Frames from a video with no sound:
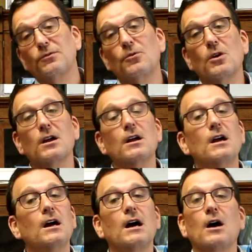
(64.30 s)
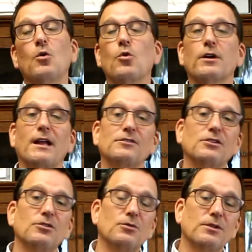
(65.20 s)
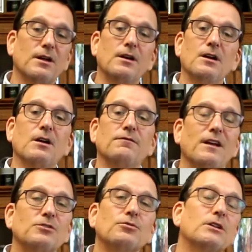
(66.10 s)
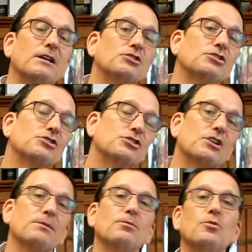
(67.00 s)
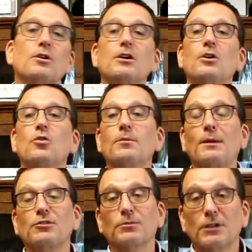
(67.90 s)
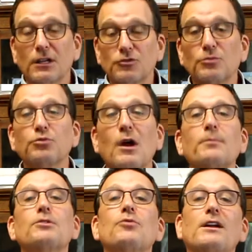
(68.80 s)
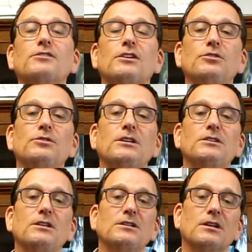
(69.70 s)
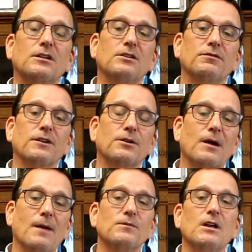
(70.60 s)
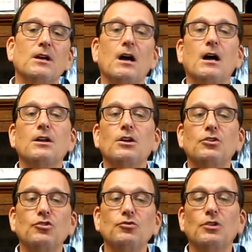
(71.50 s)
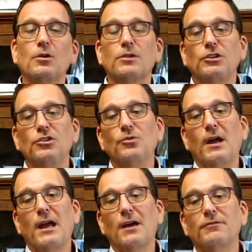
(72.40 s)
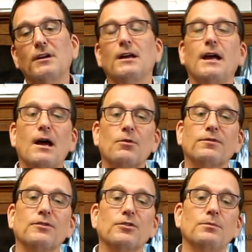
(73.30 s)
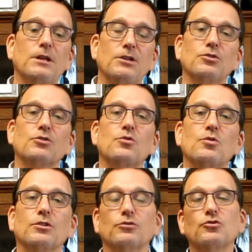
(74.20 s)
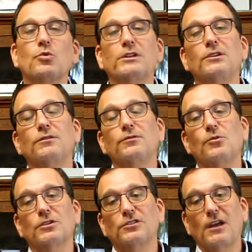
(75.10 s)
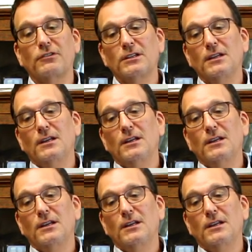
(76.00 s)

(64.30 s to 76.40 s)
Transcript: you for, or it has to do with a vendor relationship, or maybe some intellectual property rights that you need to figure out. You know that you have our firm in your corner 24/7.